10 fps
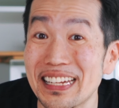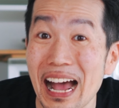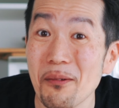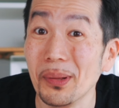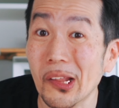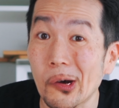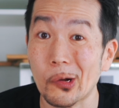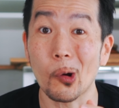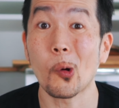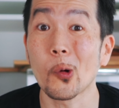down below
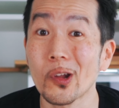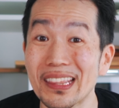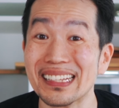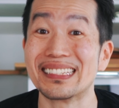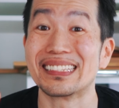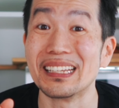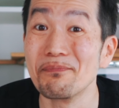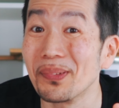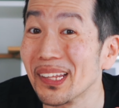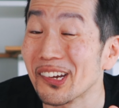to order this
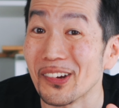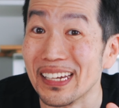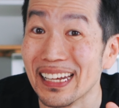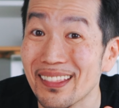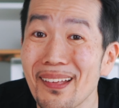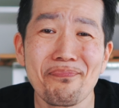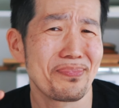simple ingredient